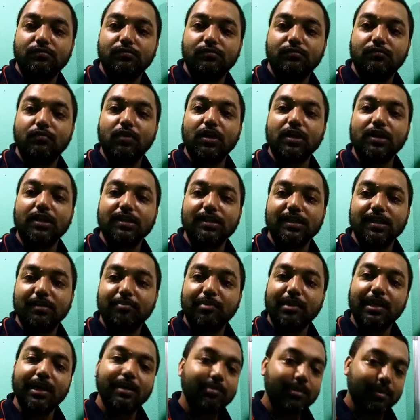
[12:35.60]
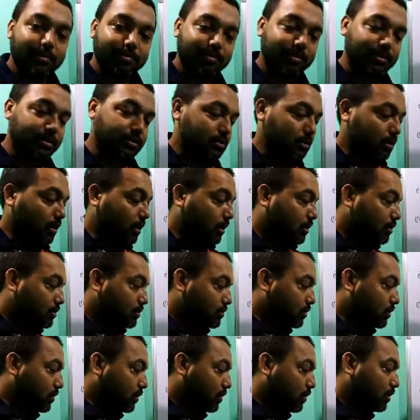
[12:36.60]
water supply purpose.
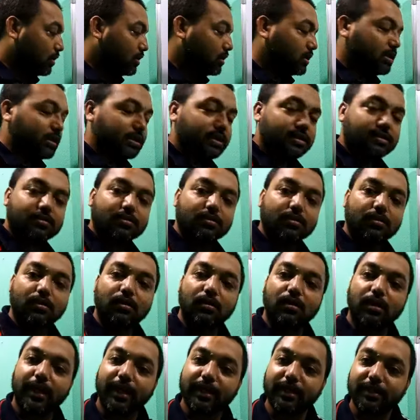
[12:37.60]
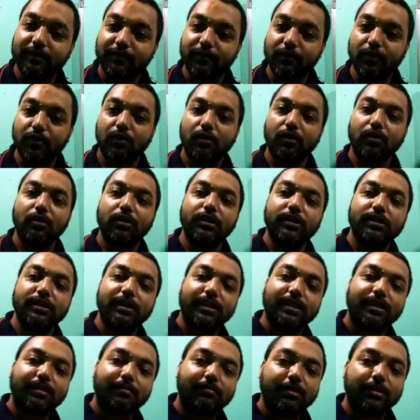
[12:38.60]
So all this, for all these
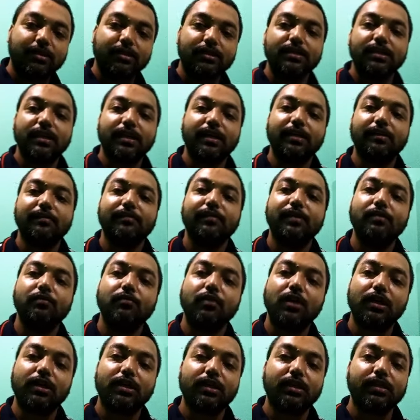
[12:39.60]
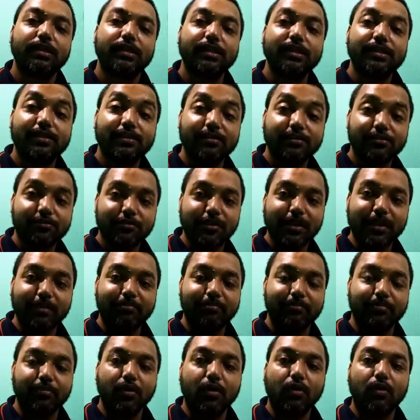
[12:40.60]
activities, the river water is
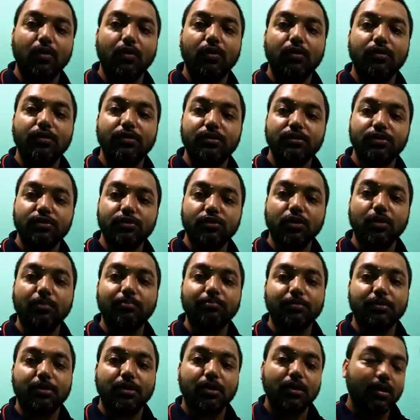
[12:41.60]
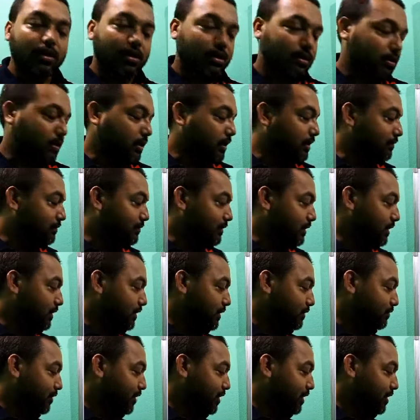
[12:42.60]
trapped or stopped. If the
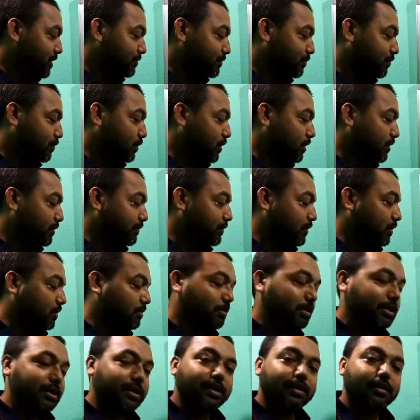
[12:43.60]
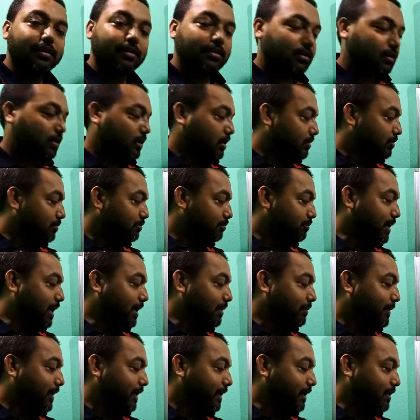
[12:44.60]
river is flowing from here,
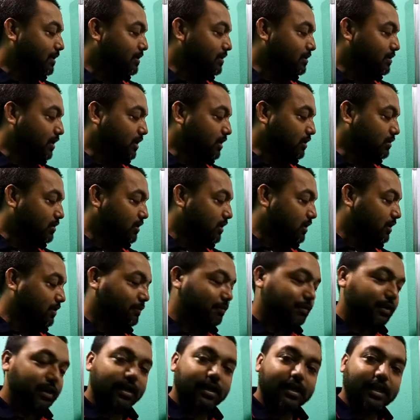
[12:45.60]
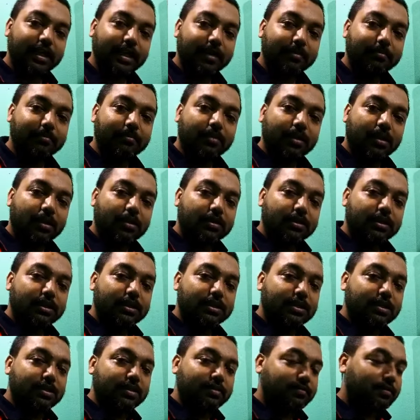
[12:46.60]
by construction of a dam,
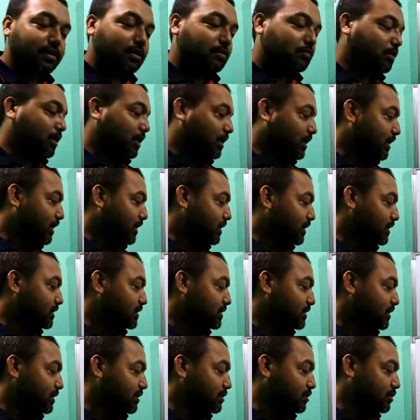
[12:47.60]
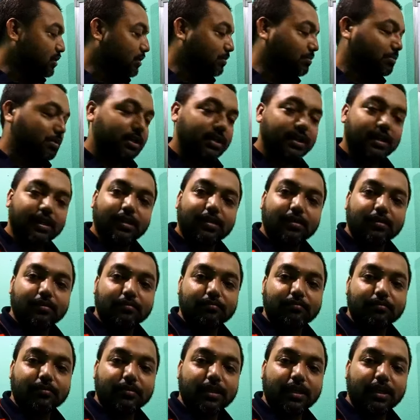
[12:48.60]
this river water is stopped here,
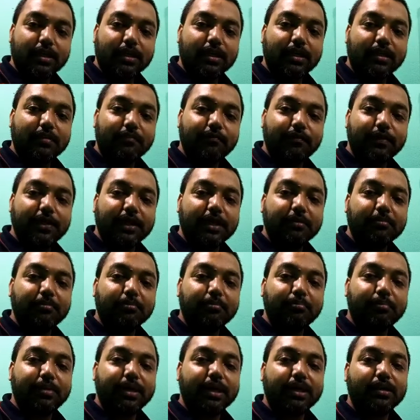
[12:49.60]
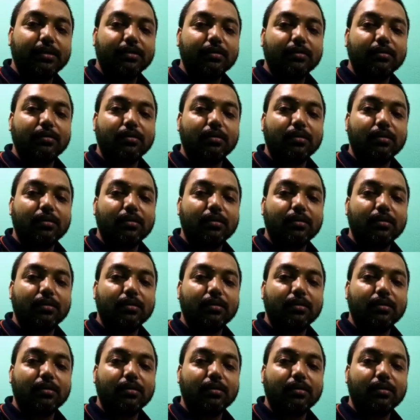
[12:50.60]
then a big